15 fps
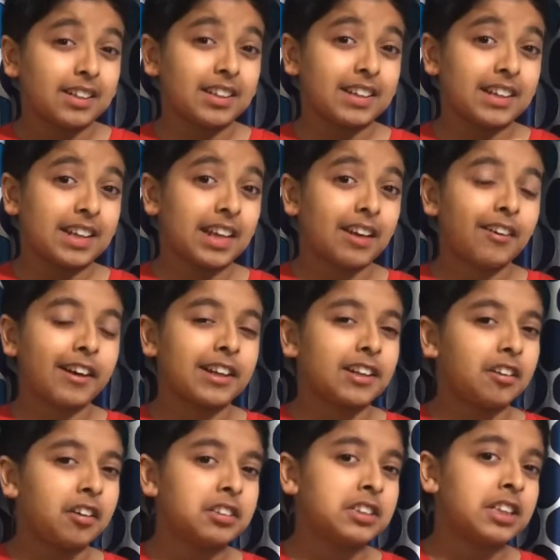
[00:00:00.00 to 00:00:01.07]
The
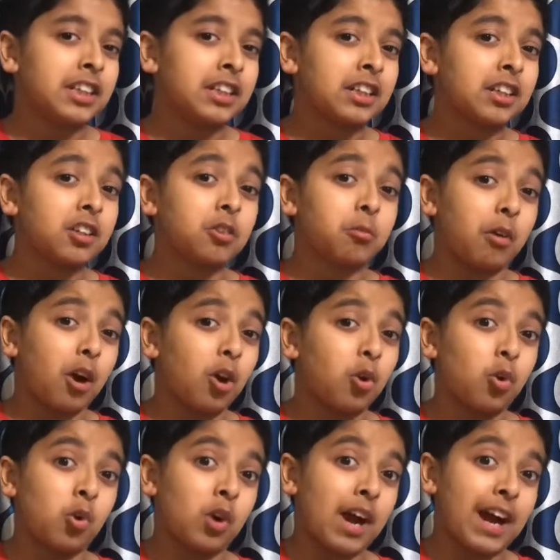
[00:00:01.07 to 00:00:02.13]
characters didn't
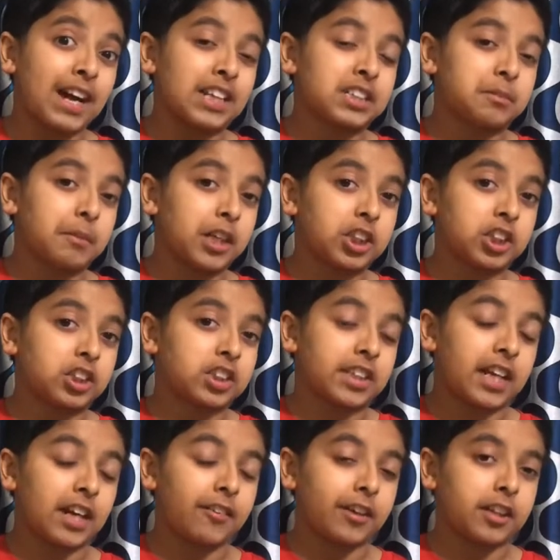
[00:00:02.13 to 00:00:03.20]
grow as much as
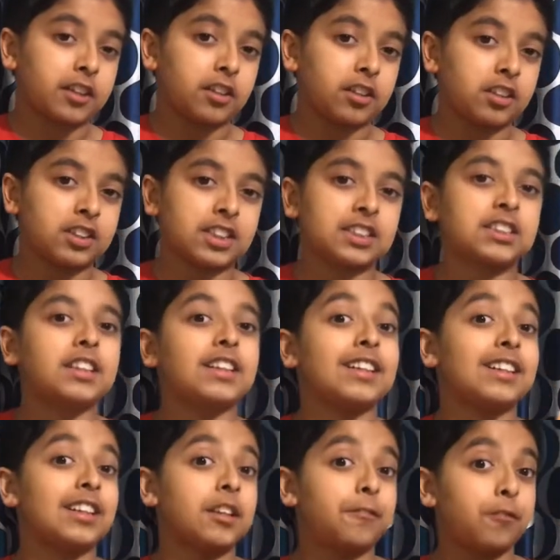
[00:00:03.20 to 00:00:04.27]
characters as they did
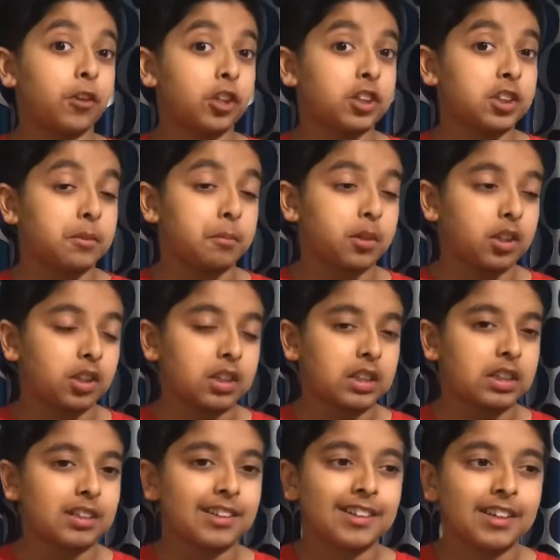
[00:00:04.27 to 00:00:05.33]
in the first book.
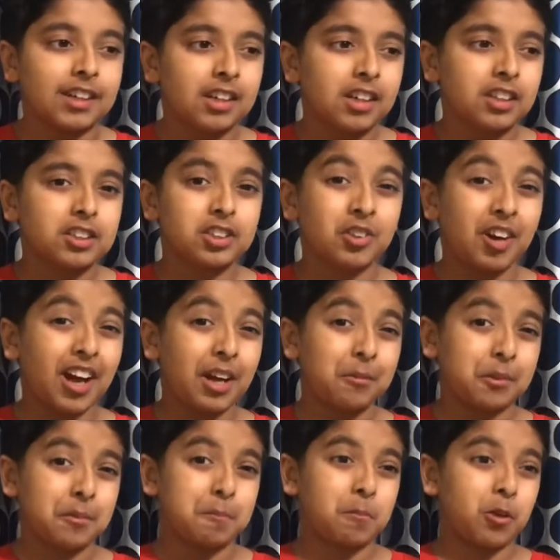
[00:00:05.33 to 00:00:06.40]
So I
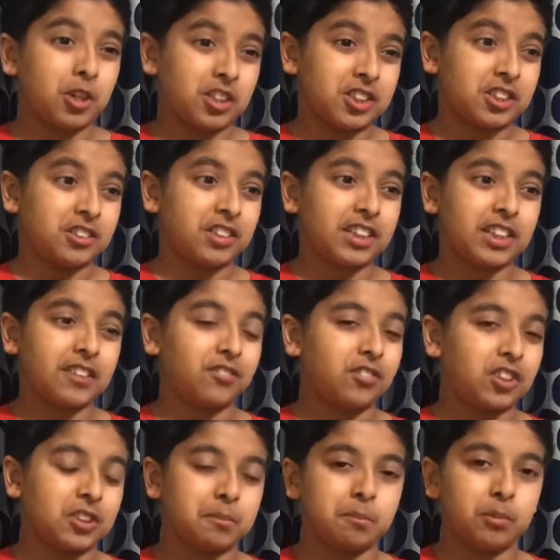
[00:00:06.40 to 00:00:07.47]
would personally give
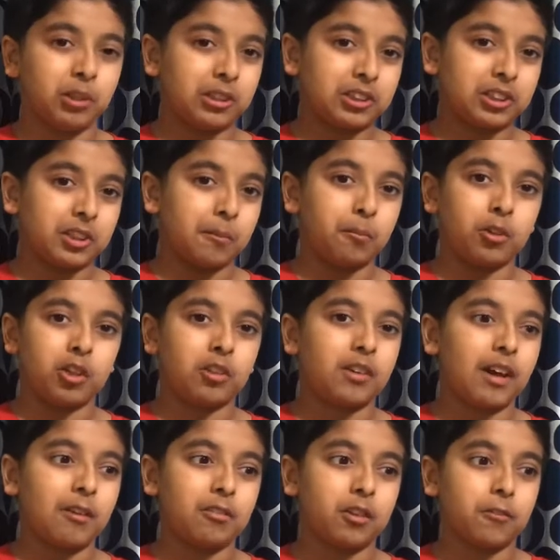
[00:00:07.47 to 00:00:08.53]
this book somewhere
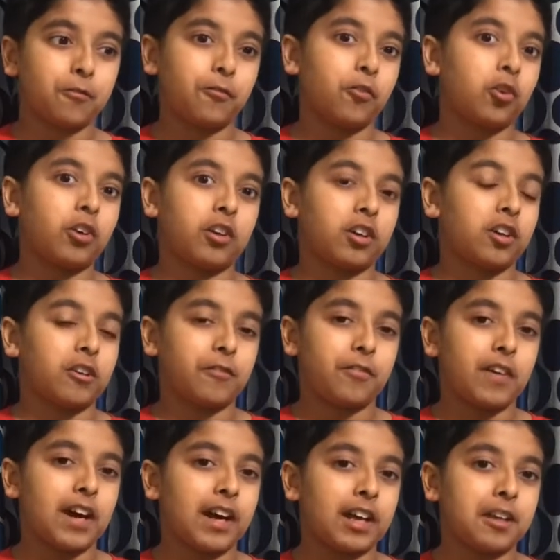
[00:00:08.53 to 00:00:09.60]
around a 4 or
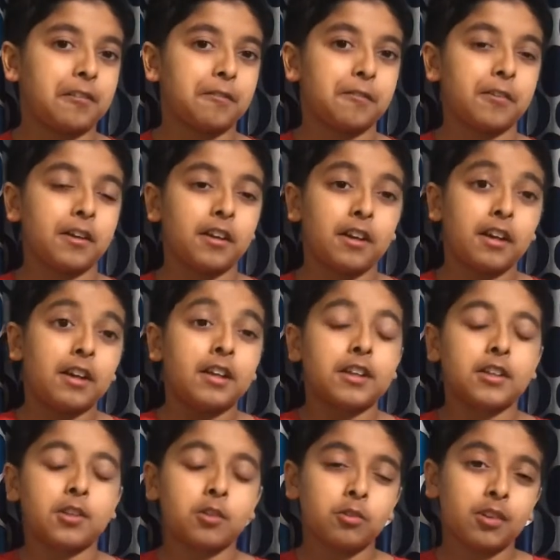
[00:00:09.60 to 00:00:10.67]
5.
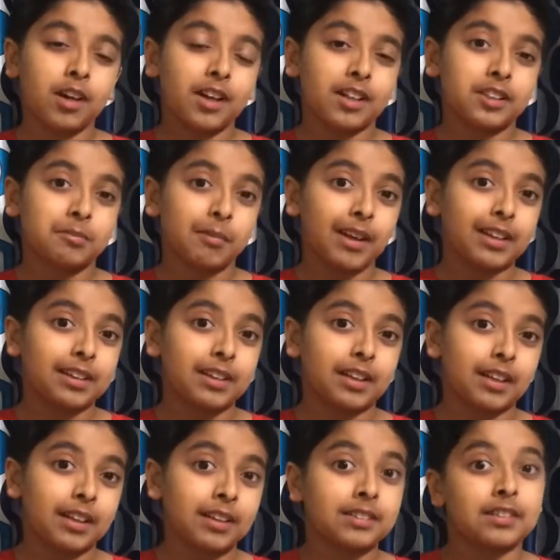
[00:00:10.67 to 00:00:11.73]
You guys might
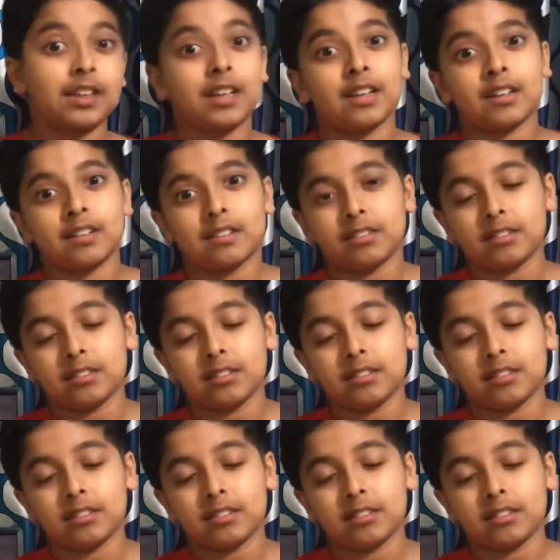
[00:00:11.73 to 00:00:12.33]
think that